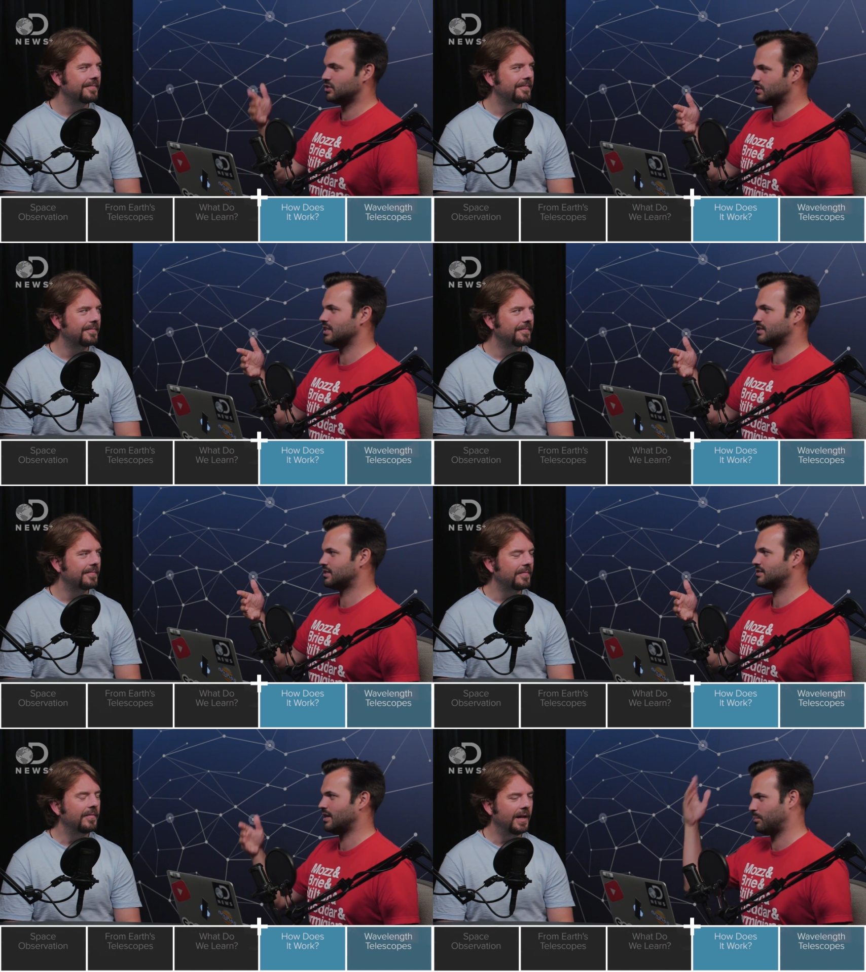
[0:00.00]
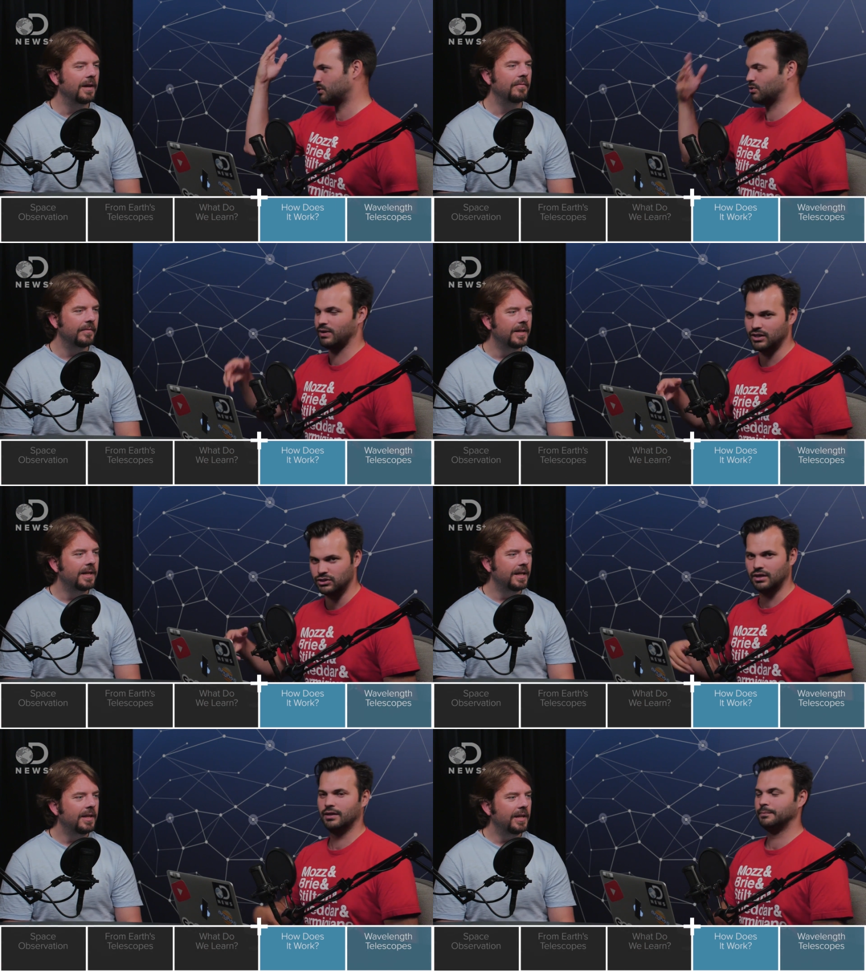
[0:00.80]
Speaker 1: just this
Speaker 2: temperature yeah.
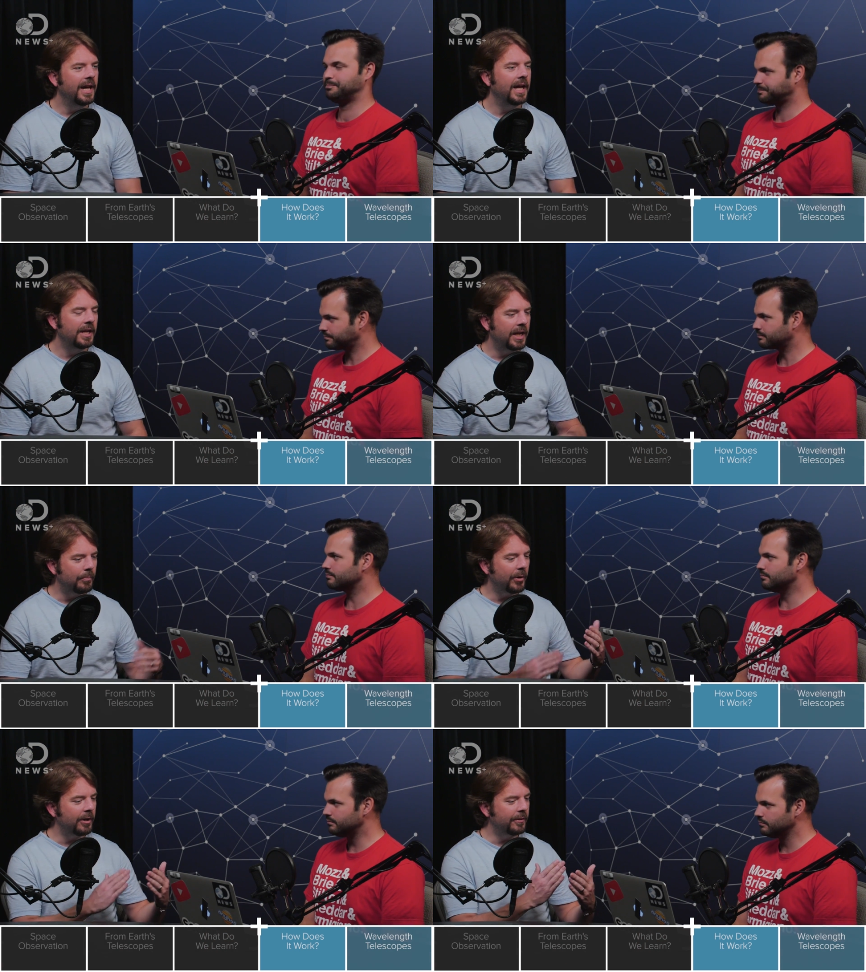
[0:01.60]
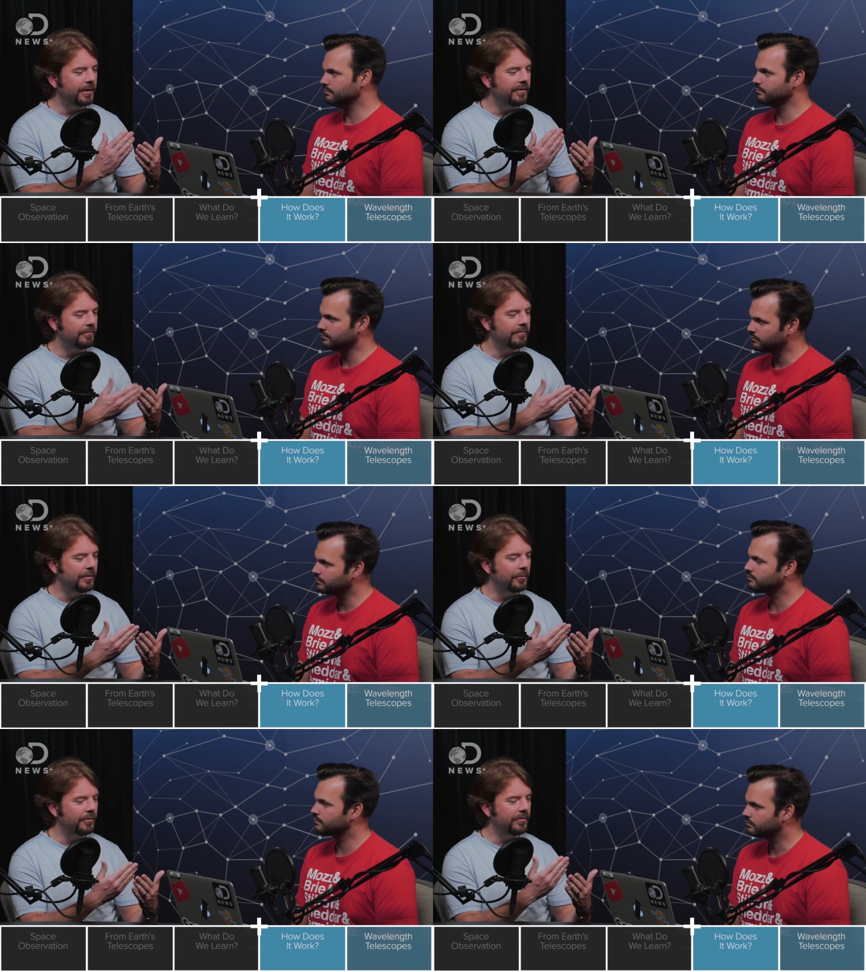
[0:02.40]
range. Yeah, and, and by looking at different
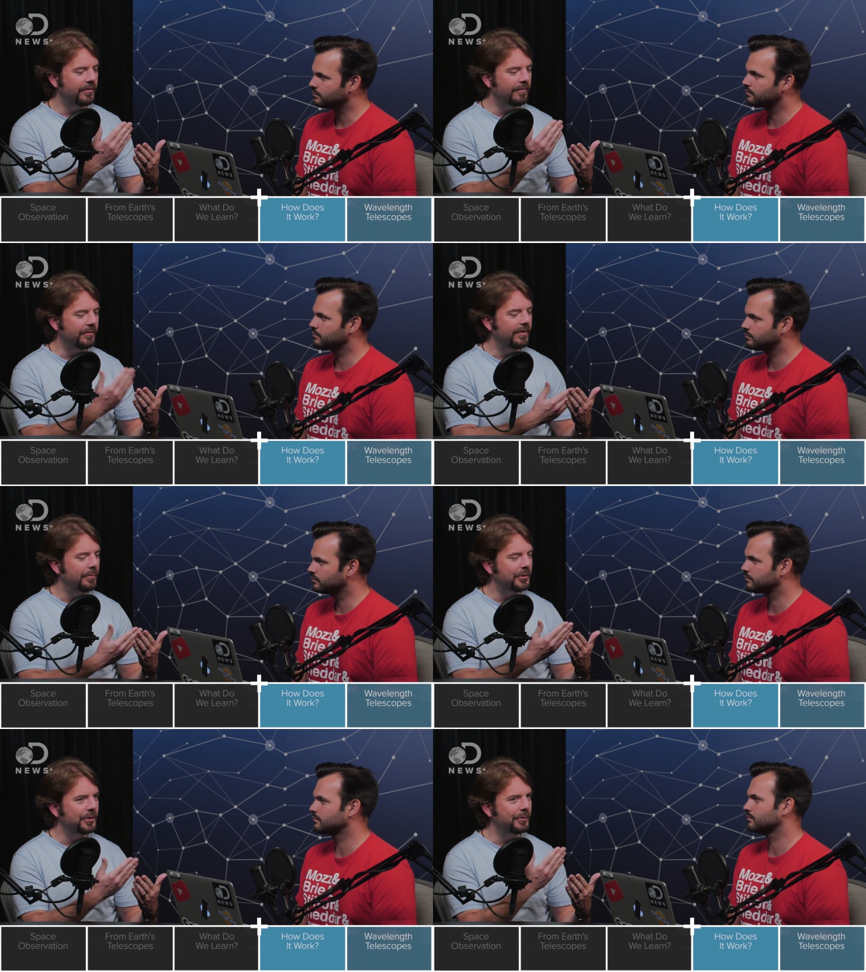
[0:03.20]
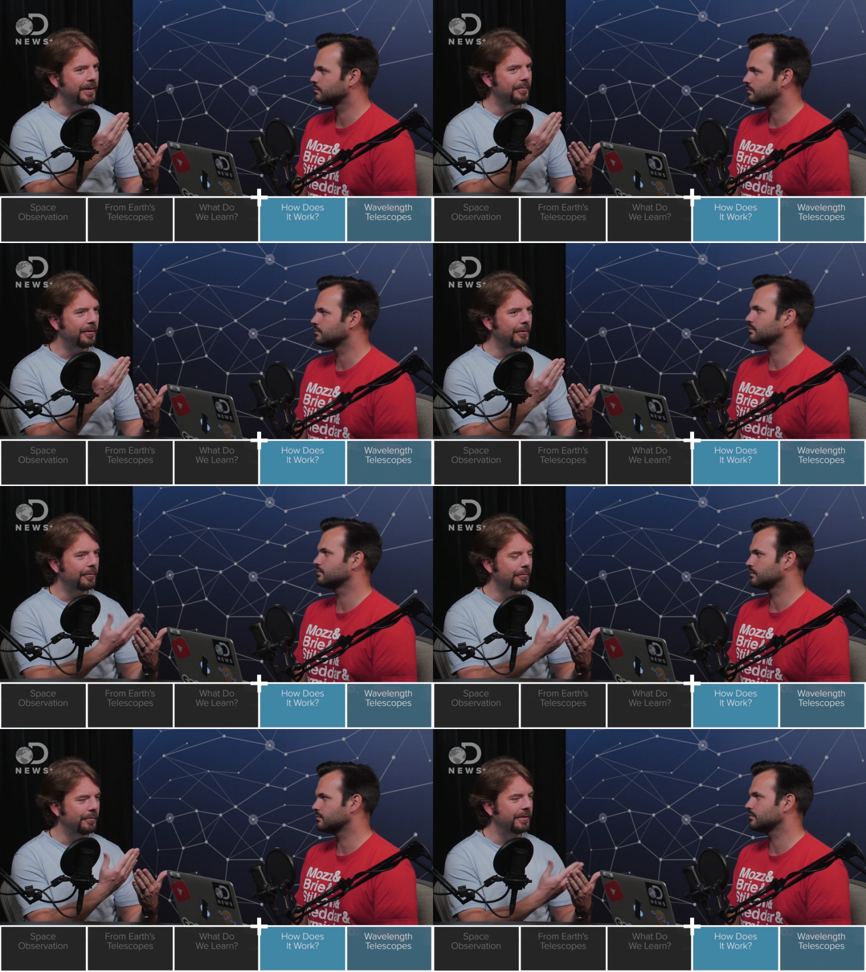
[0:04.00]
filters and different temperatures, you're able to look
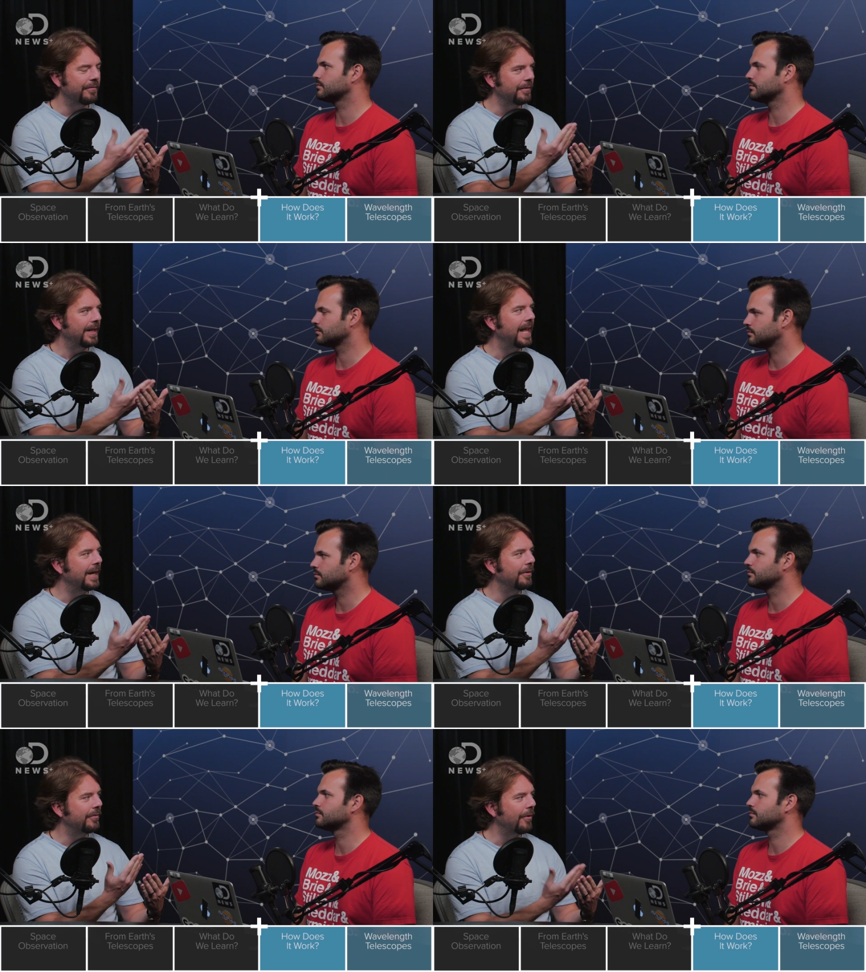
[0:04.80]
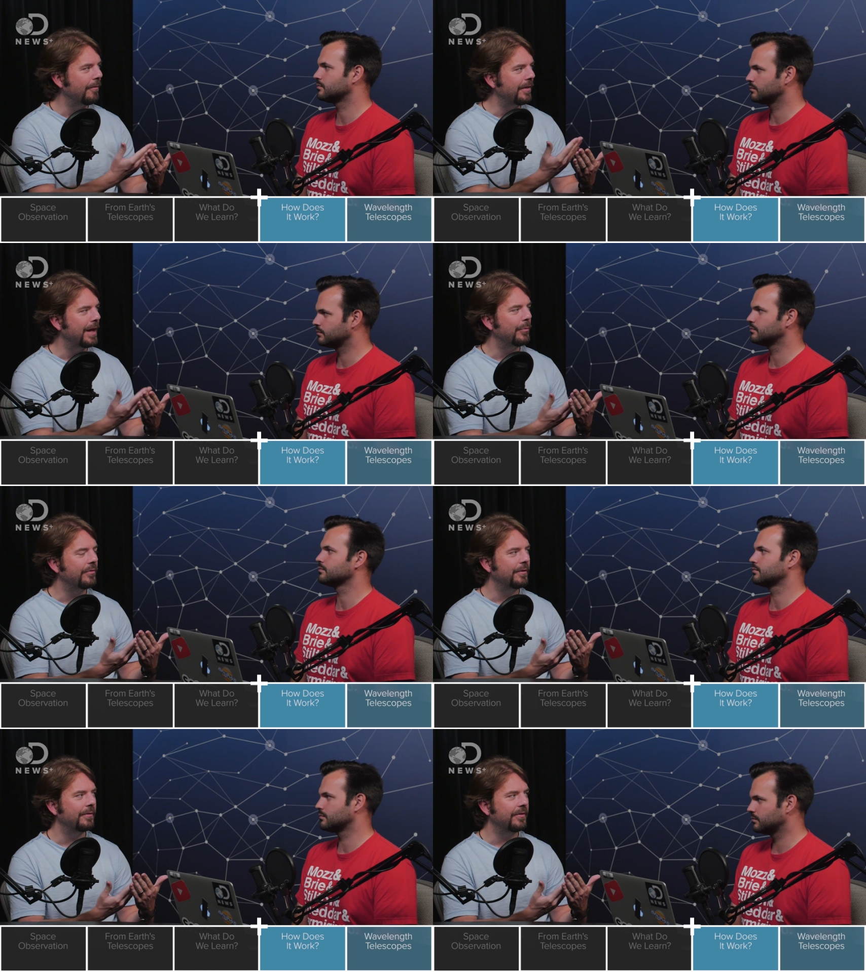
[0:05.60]
through the different layers of the
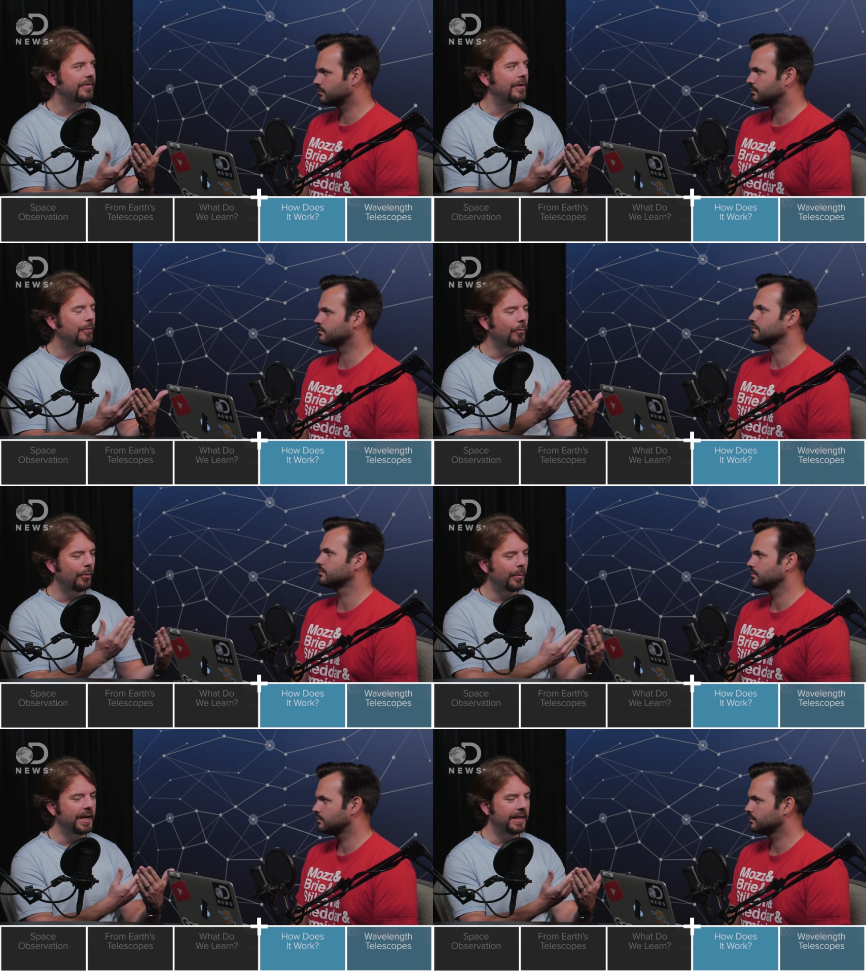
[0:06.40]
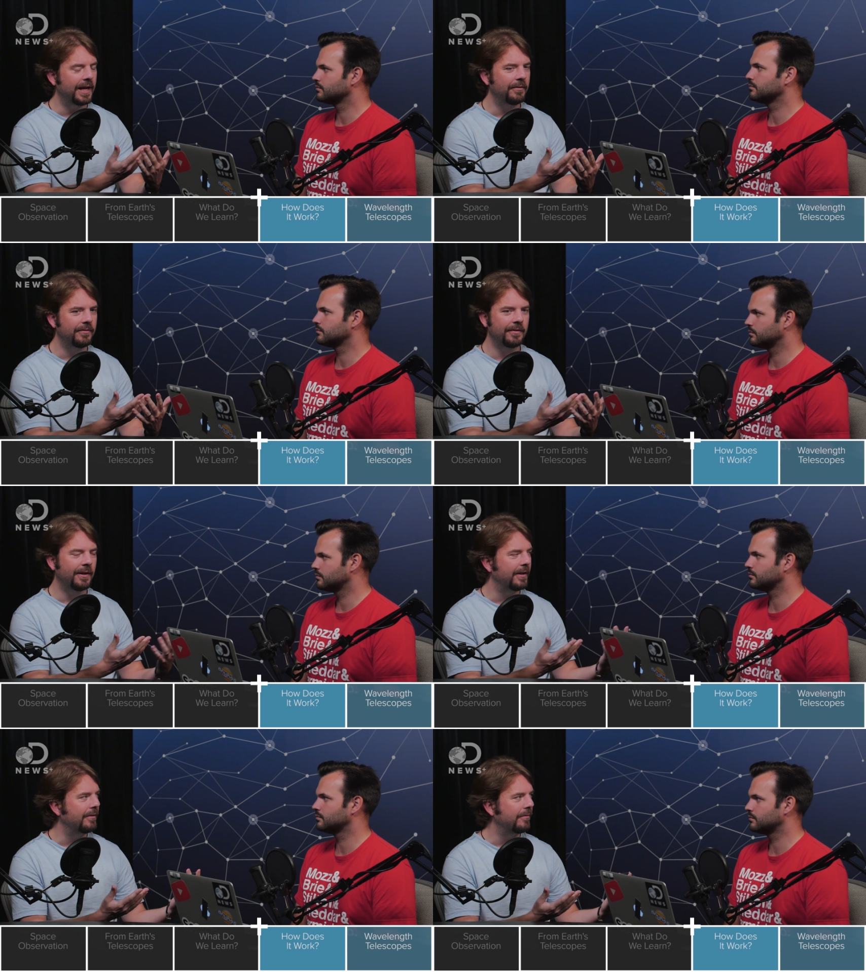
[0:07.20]
atmosphere of the sun, all the way down to like the